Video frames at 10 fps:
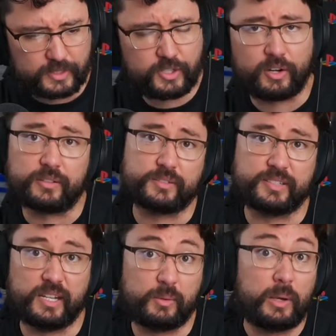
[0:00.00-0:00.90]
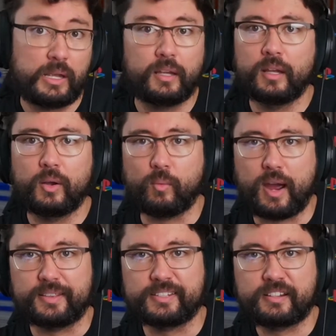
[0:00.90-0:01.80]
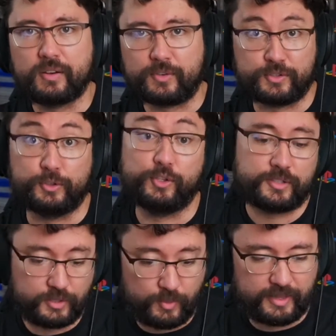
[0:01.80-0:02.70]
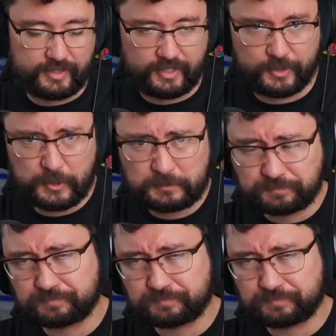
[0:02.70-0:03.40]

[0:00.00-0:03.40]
curious to see why these covers look the way that they do.